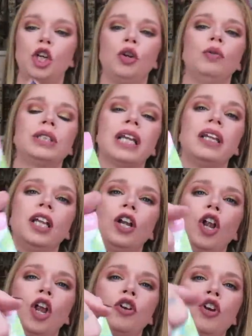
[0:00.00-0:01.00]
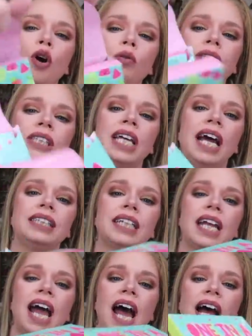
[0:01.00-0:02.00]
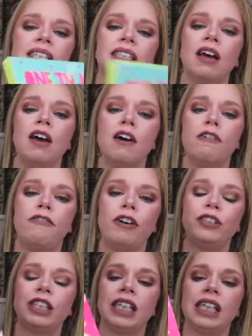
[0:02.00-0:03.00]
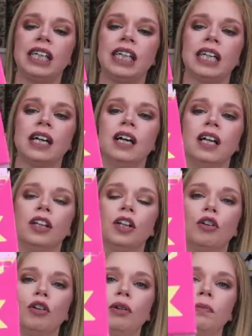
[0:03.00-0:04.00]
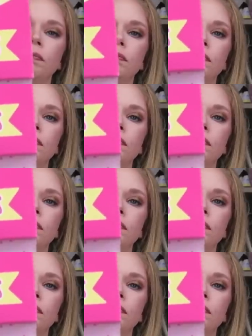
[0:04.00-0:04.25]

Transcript: cute little note set. It has fifteen little,